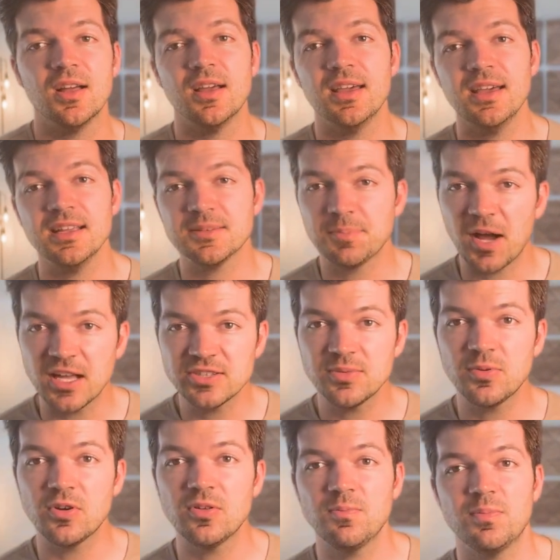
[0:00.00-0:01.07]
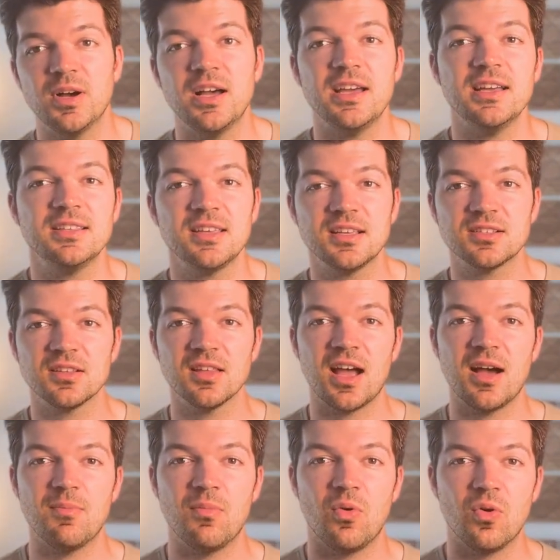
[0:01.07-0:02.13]
it's possible but it takes a
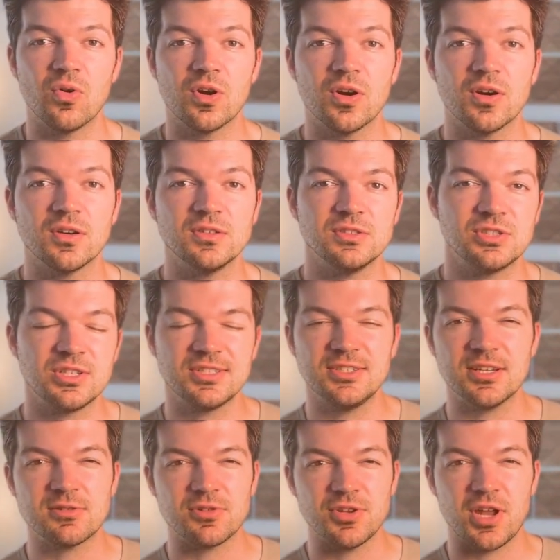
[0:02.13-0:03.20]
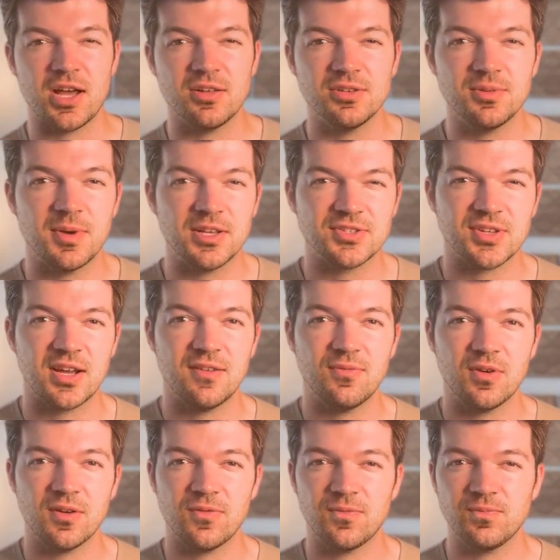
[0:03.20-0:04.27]
lot more just general knowledge about
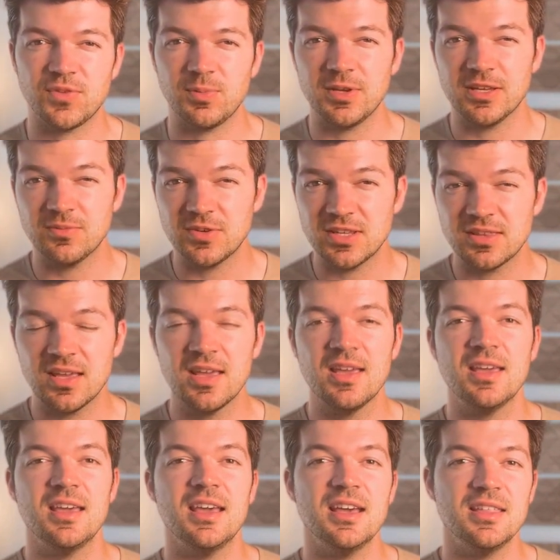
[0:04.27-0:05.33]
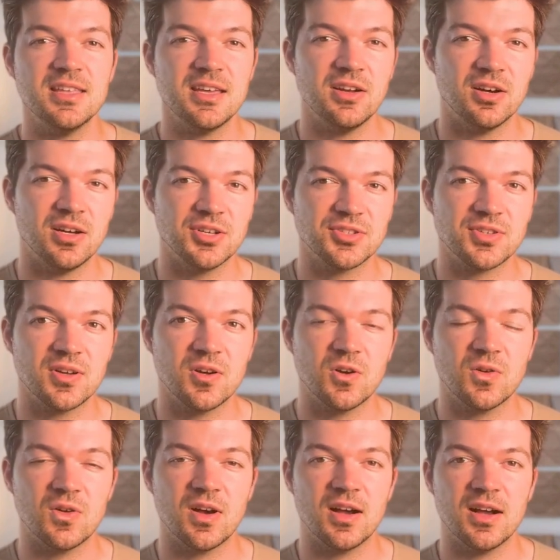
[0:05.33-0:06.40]
software to begin with and then
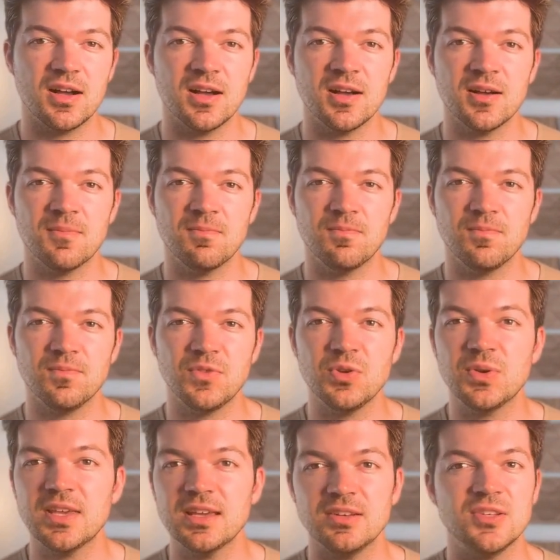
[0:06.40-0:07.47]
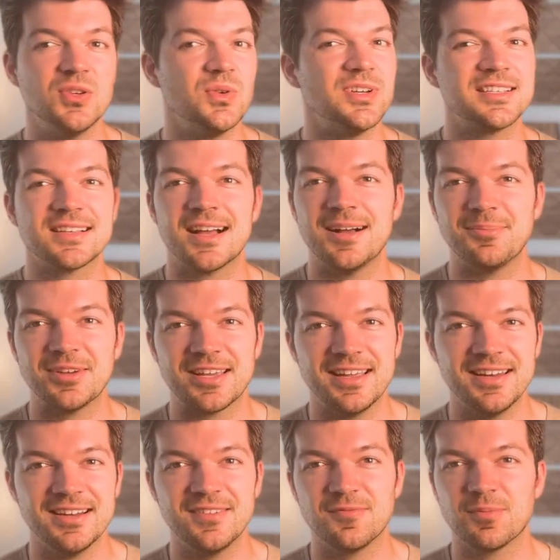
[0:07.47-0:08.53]
also um, you can't do as
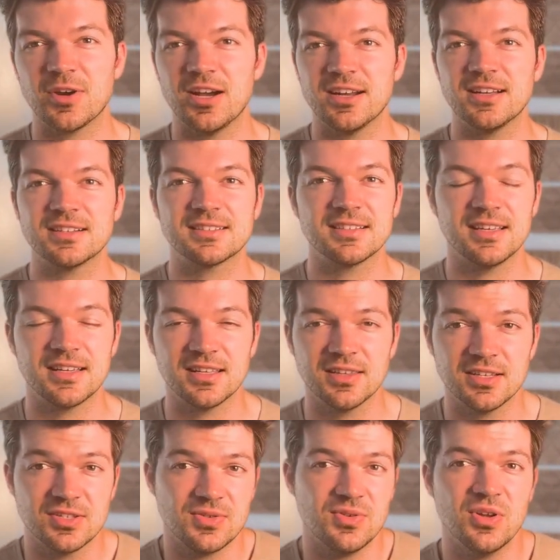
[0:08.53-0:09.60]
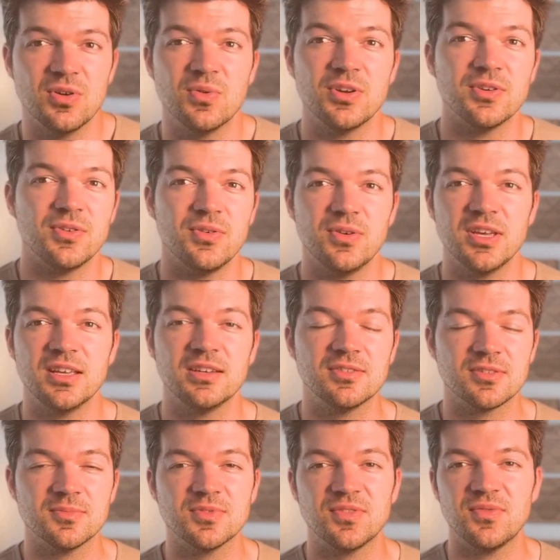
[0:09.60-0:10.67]
complicated of products like unless you know what you're doing in
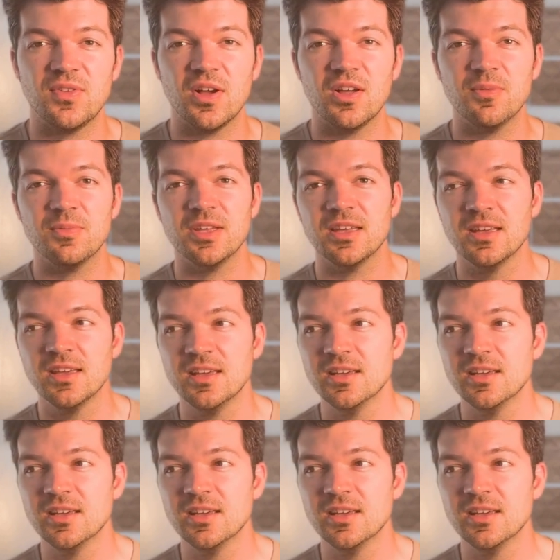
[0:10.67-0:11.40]
terms of development